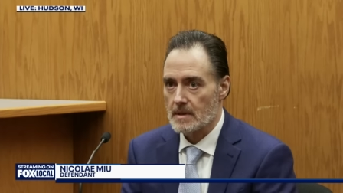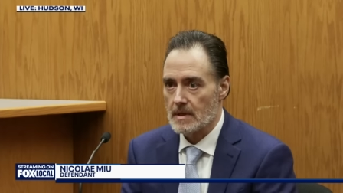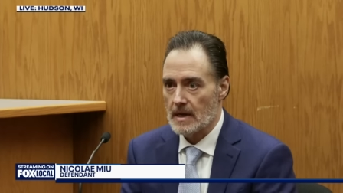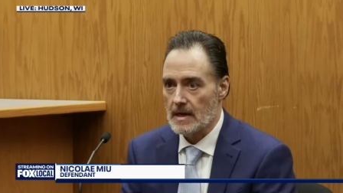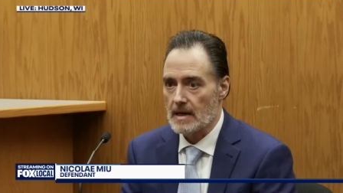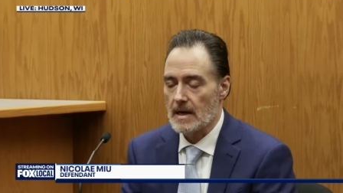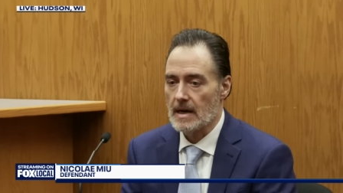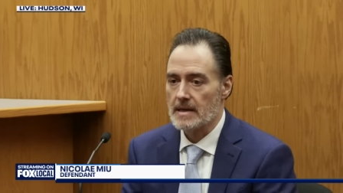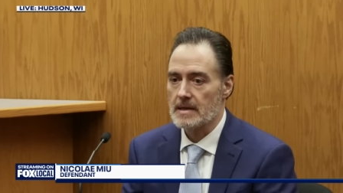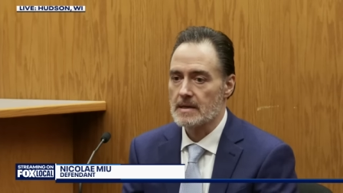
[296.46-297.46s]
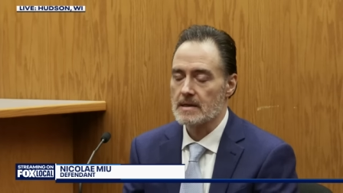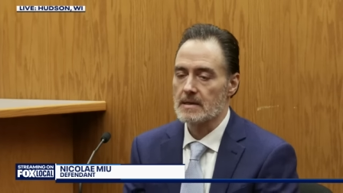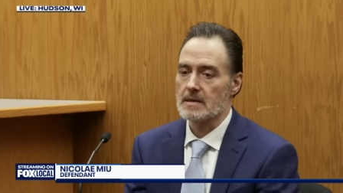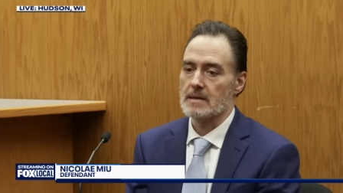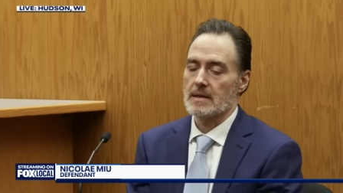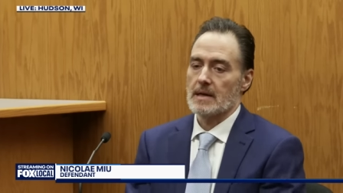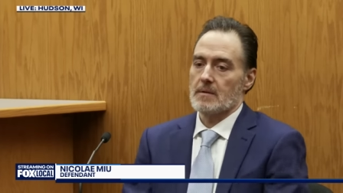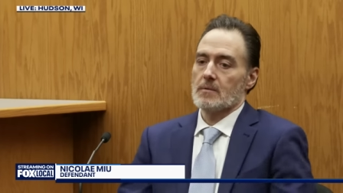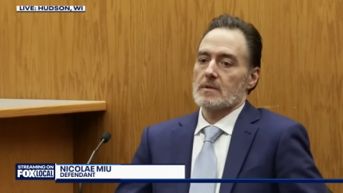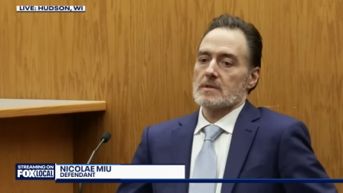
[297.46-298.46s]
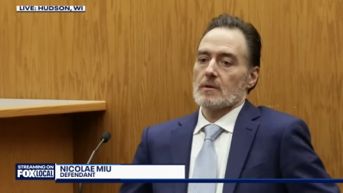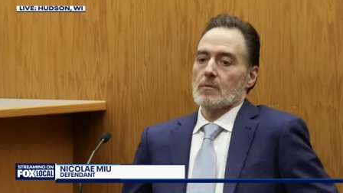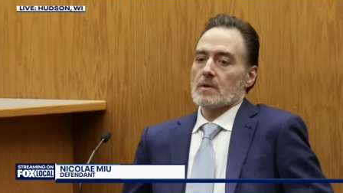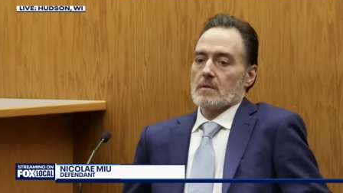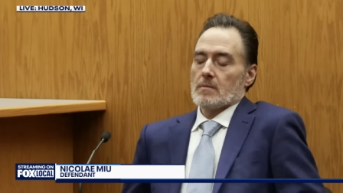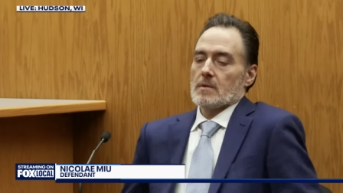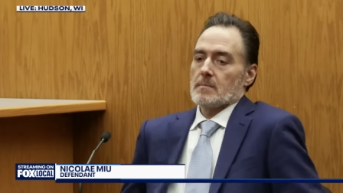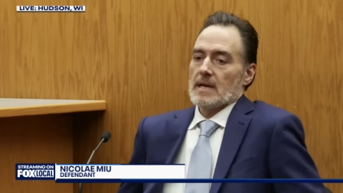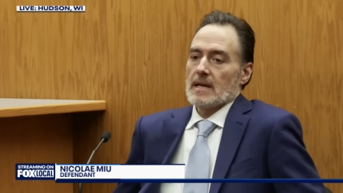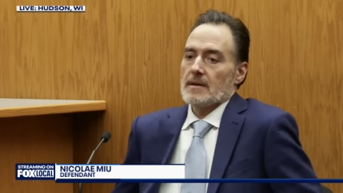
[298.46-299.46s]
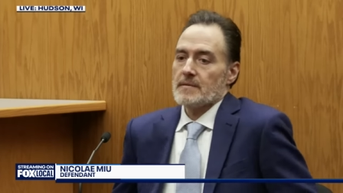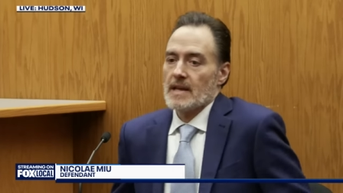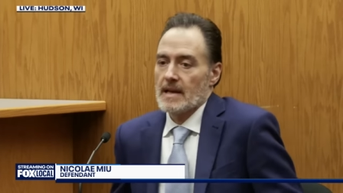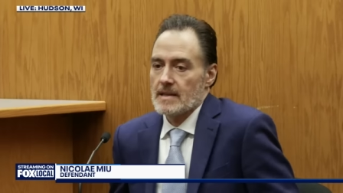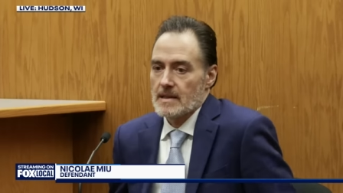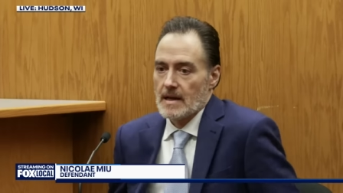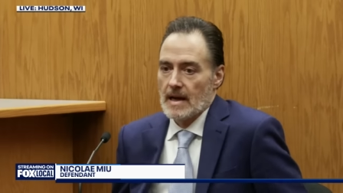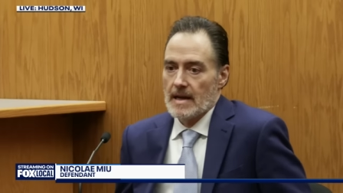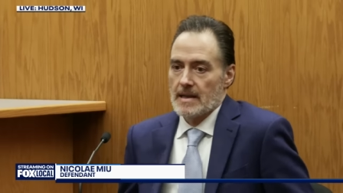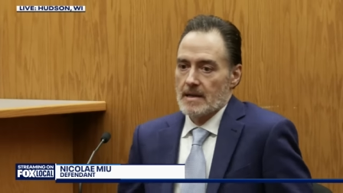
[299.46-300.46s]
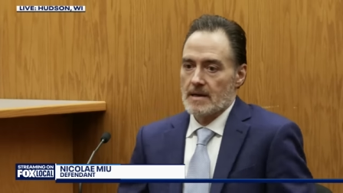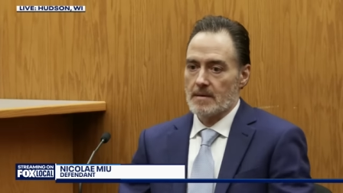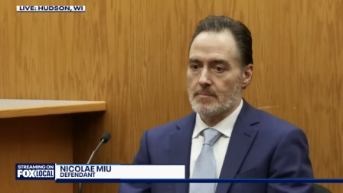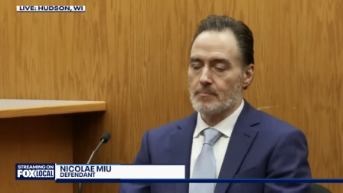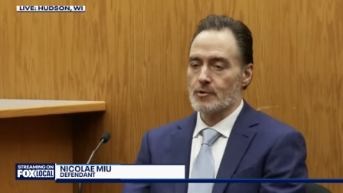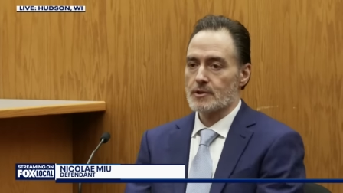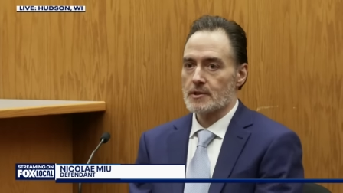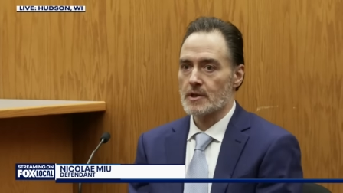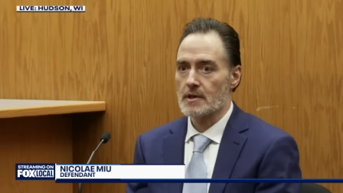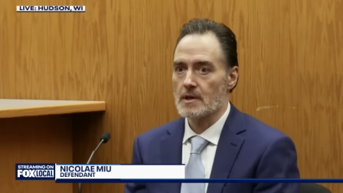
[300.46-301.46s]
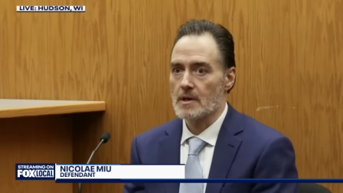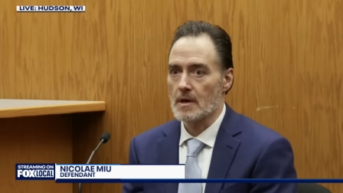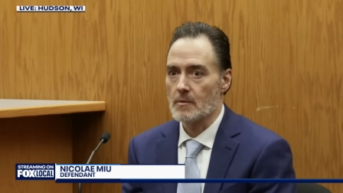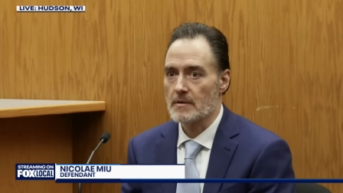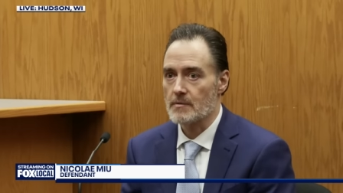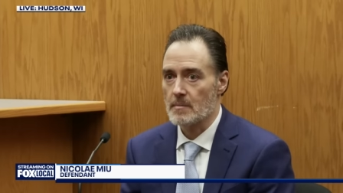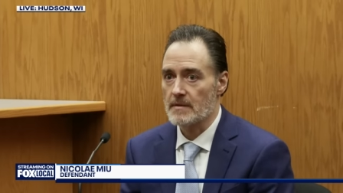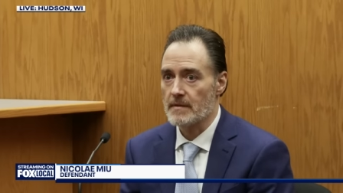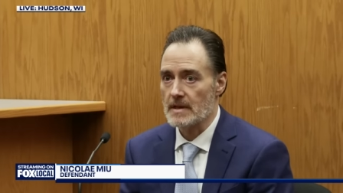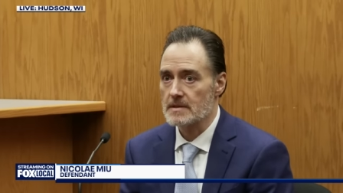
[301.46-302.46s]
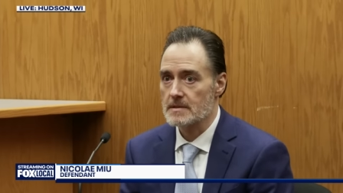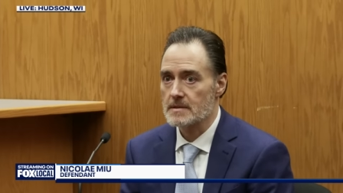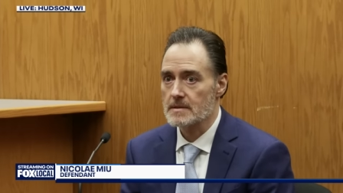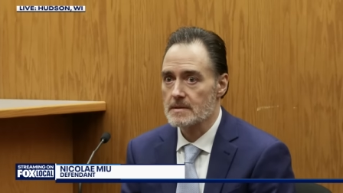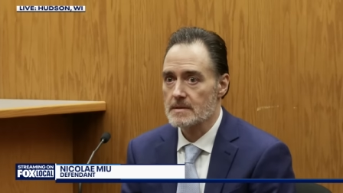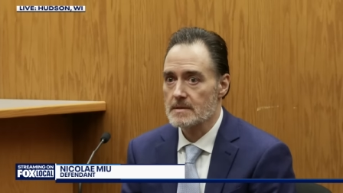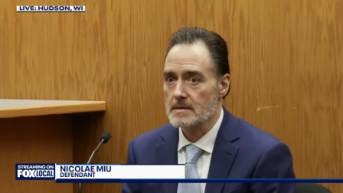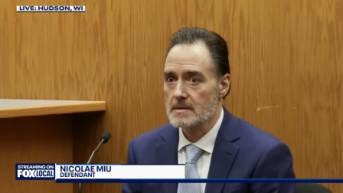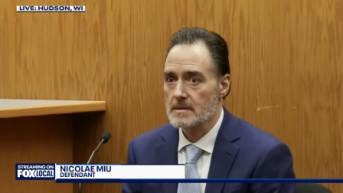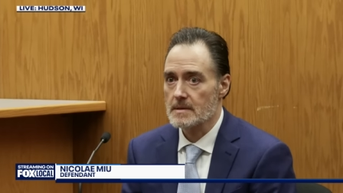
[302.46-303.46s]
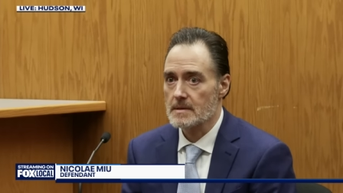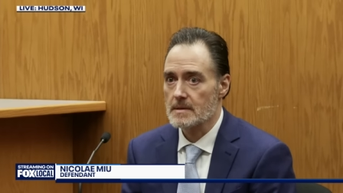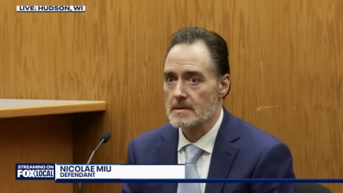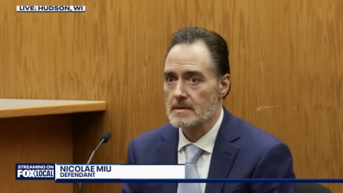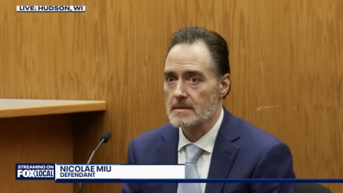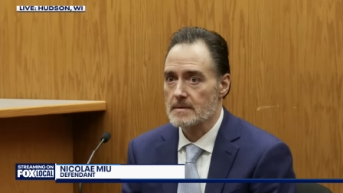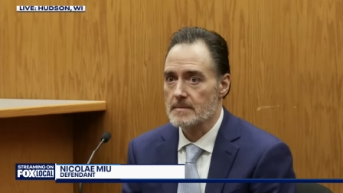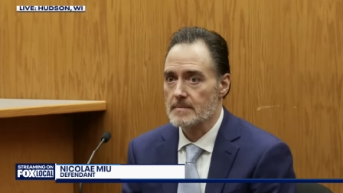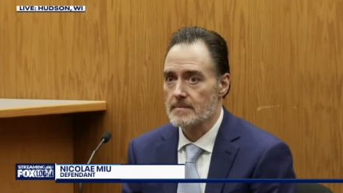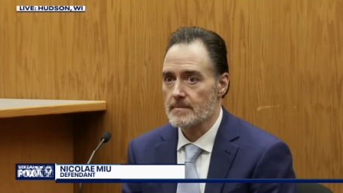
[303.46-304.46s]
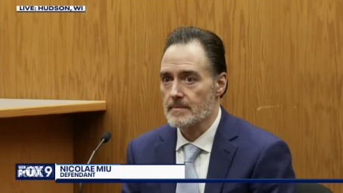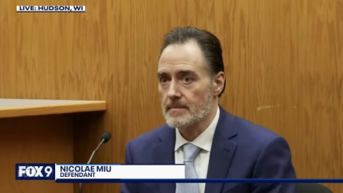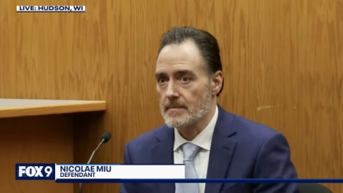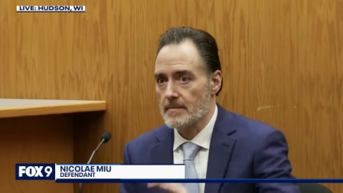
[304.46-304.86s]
Yeah, I uh, yeah. With, so with with my left hand, I uh, pushed her away from my face. Can you show us what you did with your left hand?